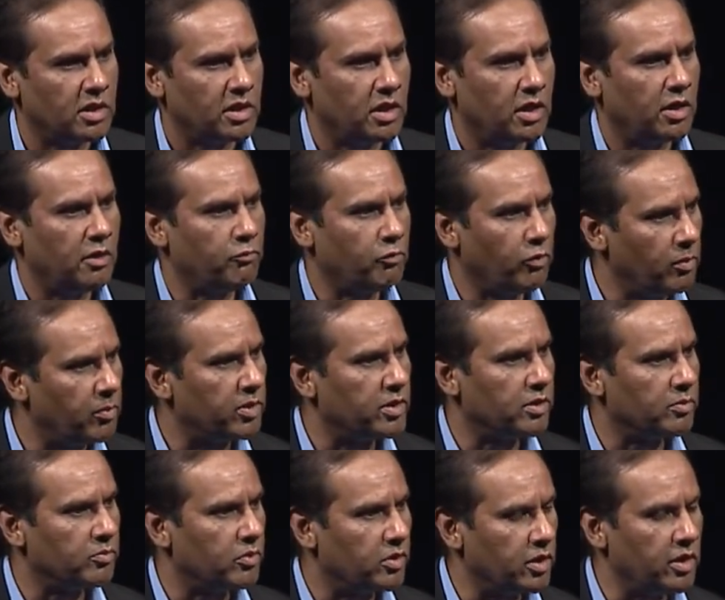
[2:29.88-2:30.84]
it will
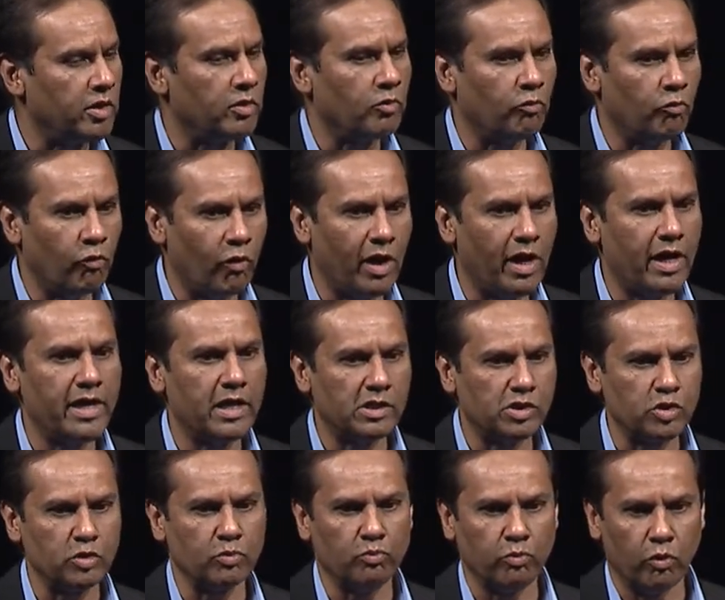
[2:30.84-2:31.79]
become clear why
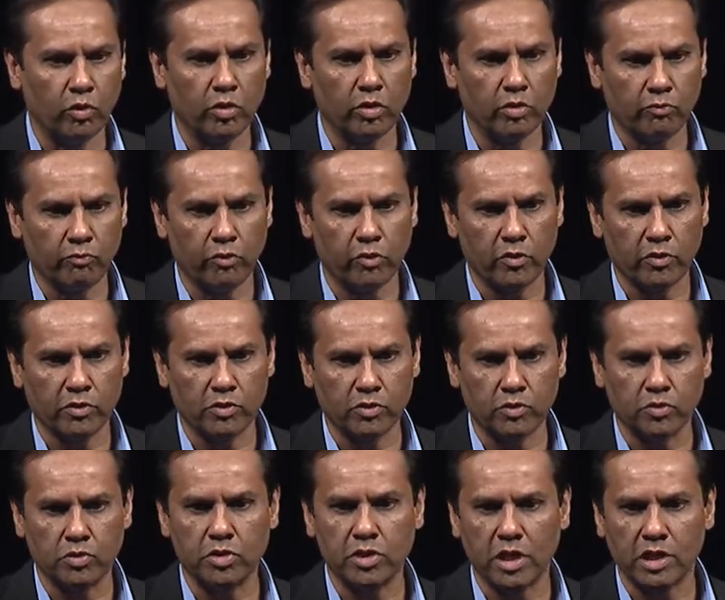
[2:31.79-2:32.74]
it's important for us
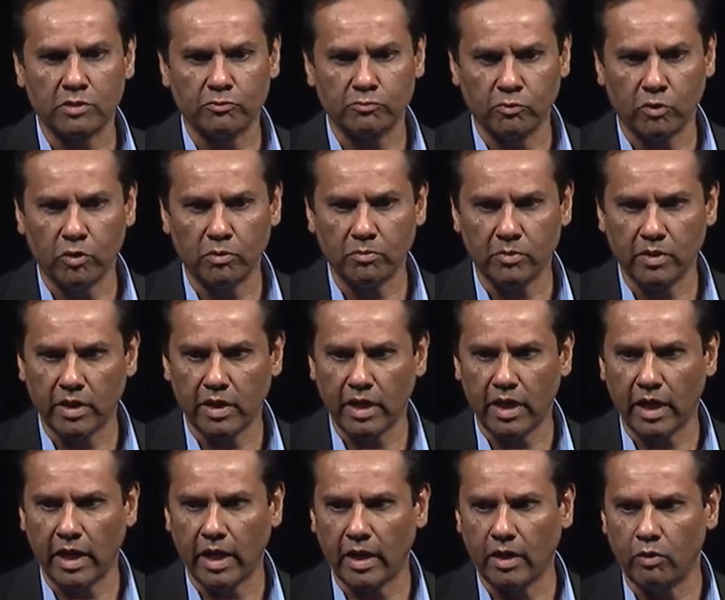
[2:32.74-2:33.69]
to transform
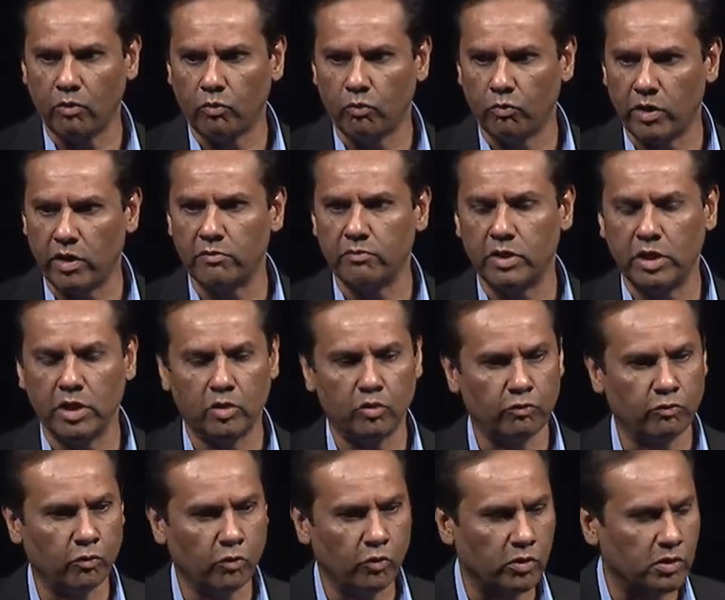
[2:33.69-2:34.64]
and where we need to
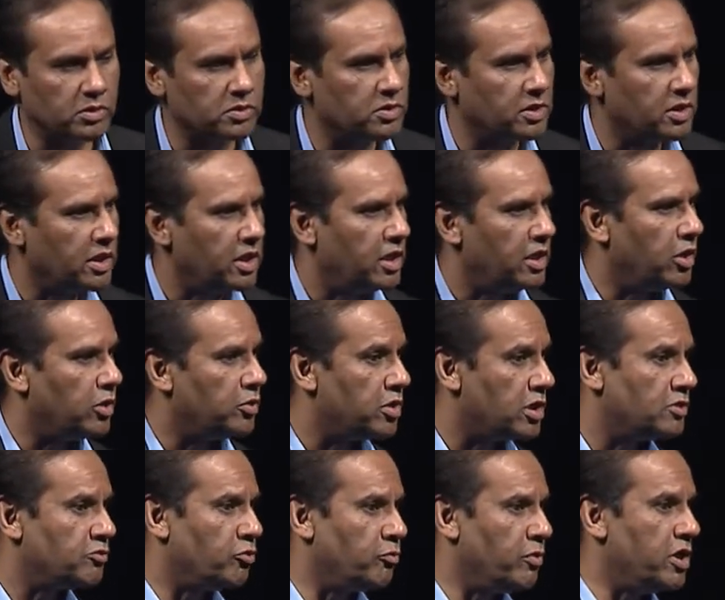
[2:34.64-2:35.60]
focus. Now,
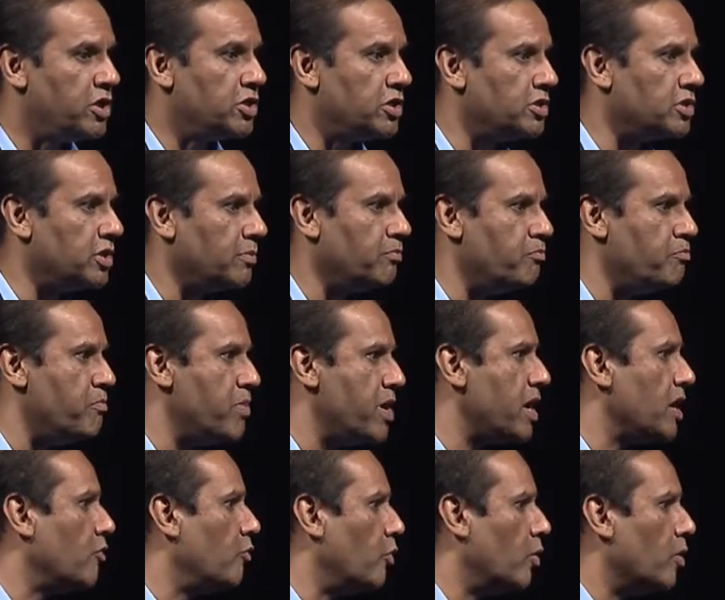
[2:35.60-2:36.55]
transformation is a
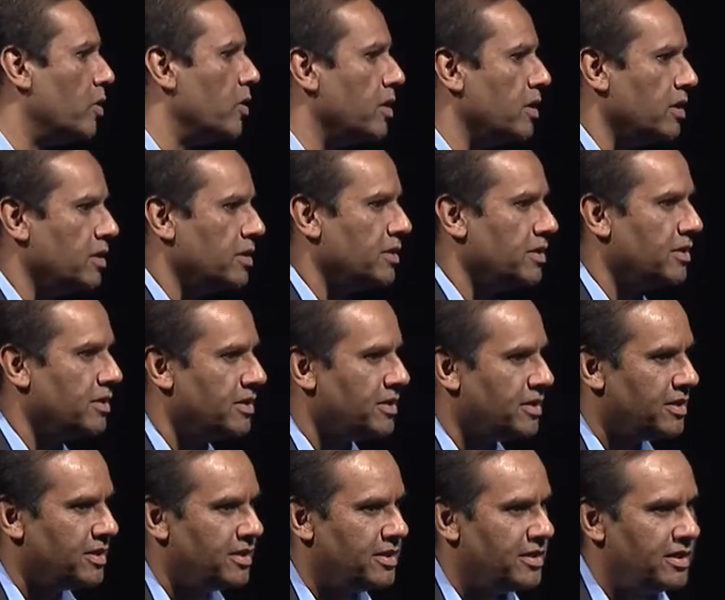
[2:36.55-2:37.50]
big word.
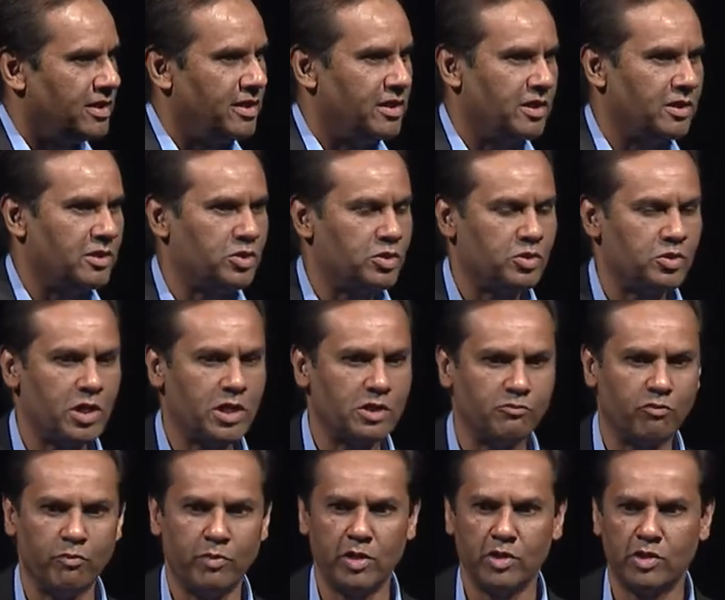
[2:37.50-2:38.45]
It's
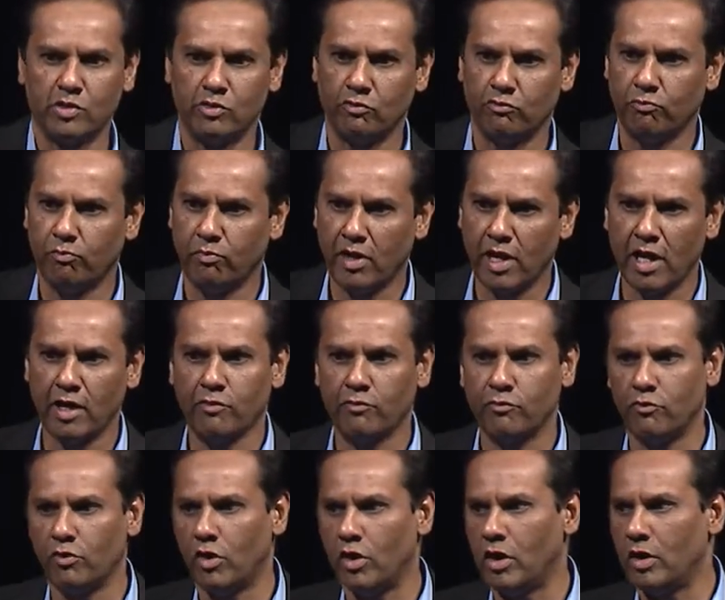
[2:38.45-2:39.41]
transformation of
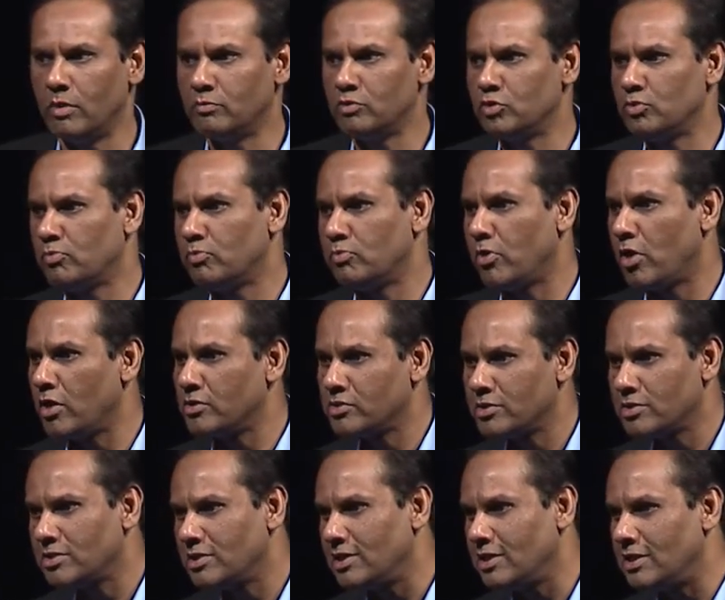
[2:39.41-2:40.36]
platforms,
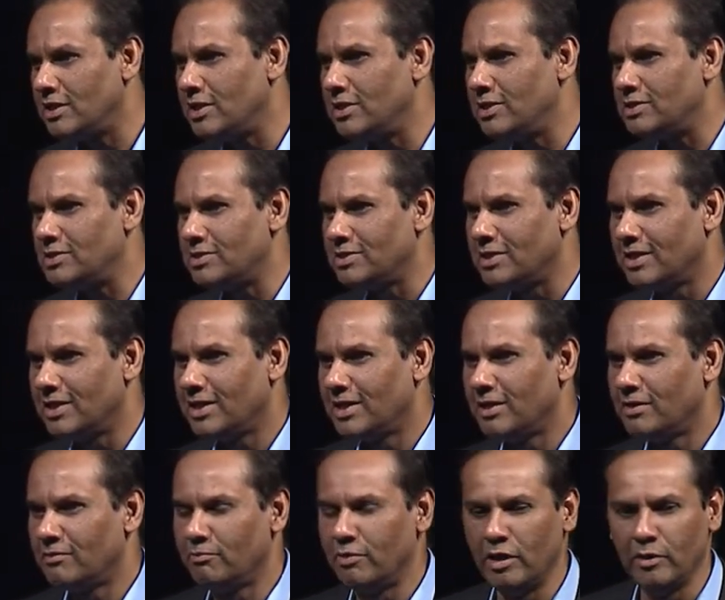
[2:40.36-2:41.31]
processes,
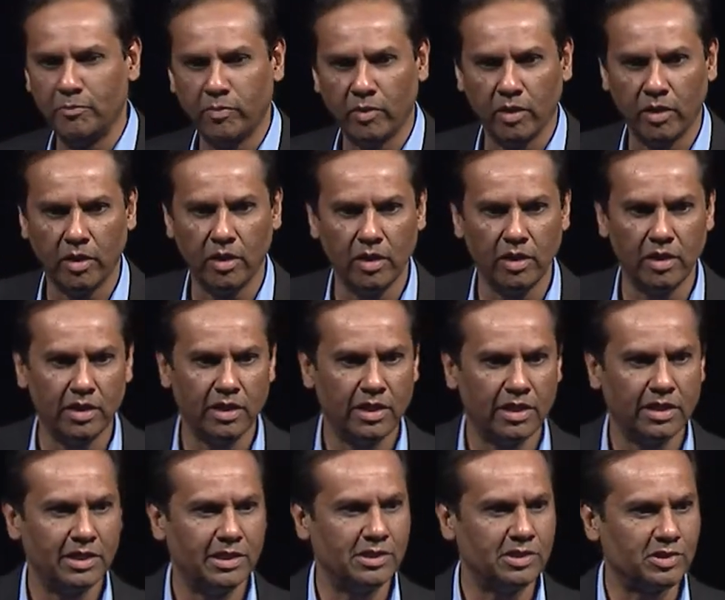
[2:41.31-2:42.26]
people,
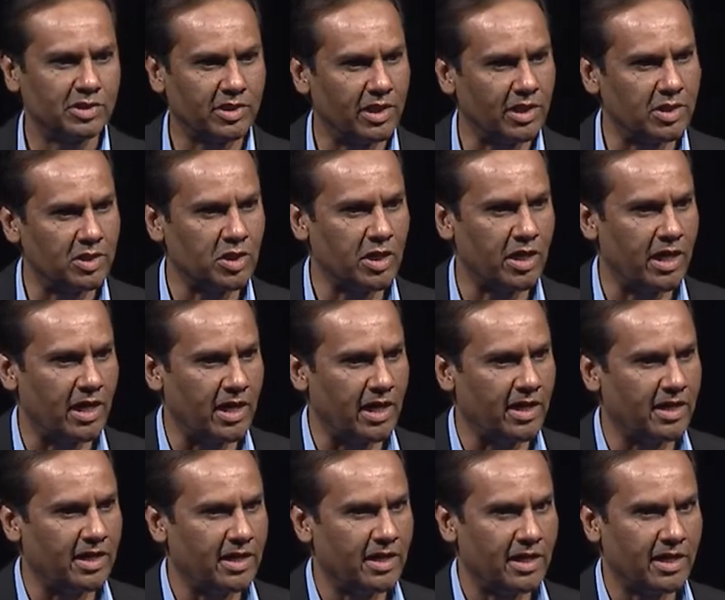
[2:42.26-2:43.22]
skill
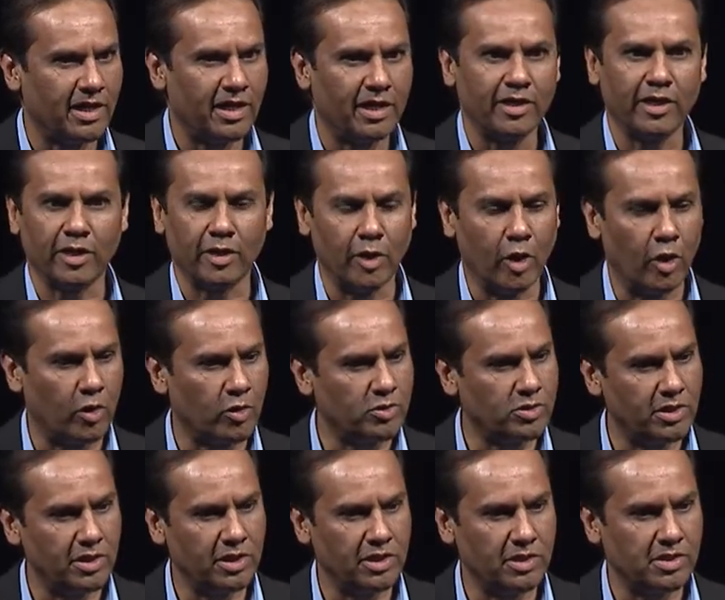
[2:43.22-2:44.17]
set,
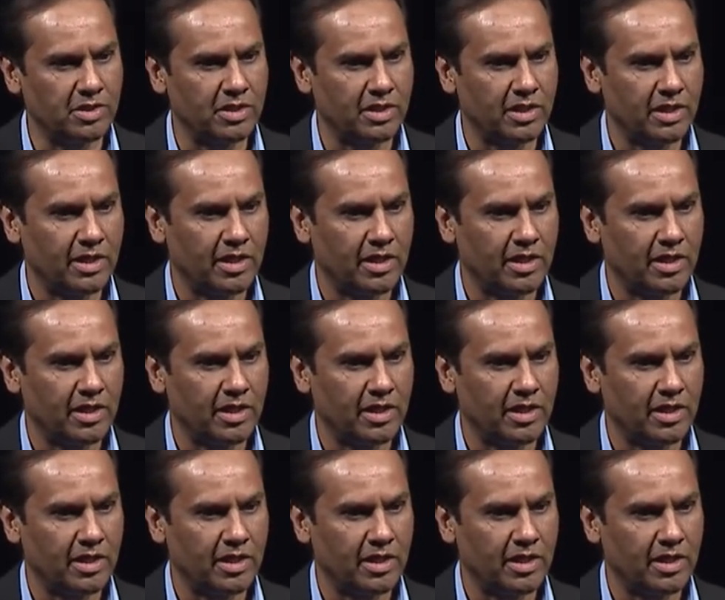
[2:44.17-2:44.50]
technologies.